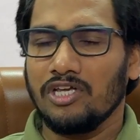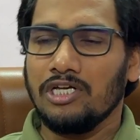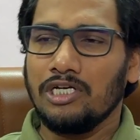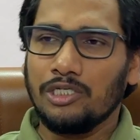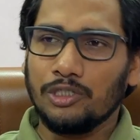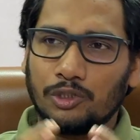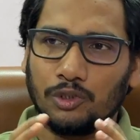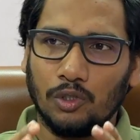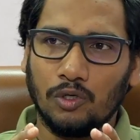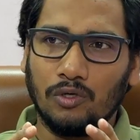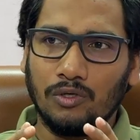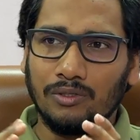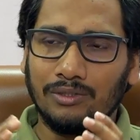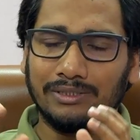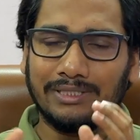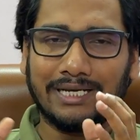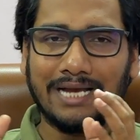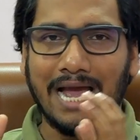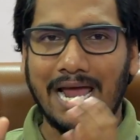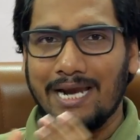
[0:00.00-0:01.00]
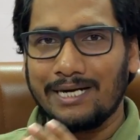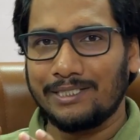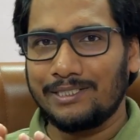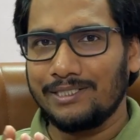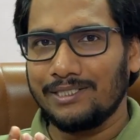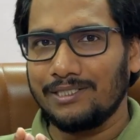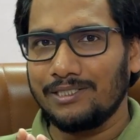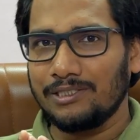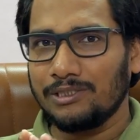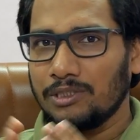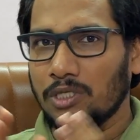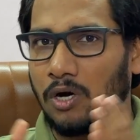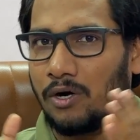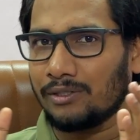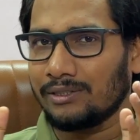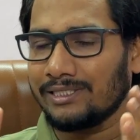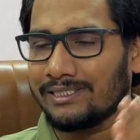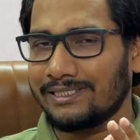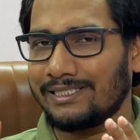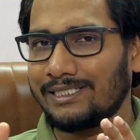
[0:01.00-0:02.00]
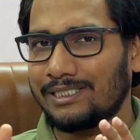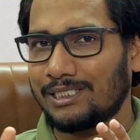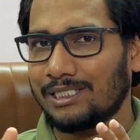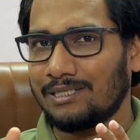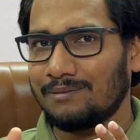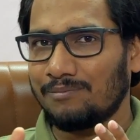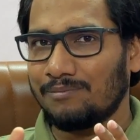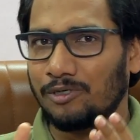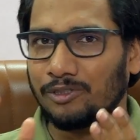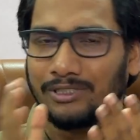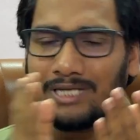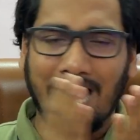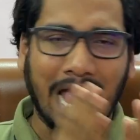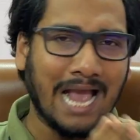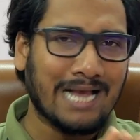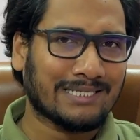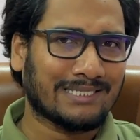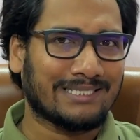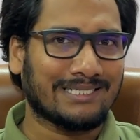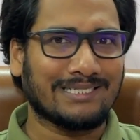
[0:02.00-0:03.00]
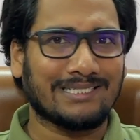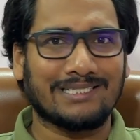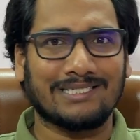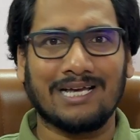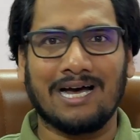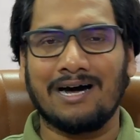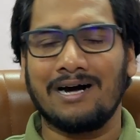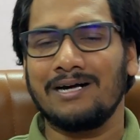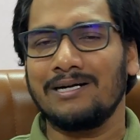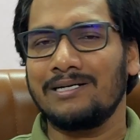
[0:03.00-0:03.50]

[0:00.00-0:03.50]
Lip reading: So the characters or the setup or the actions are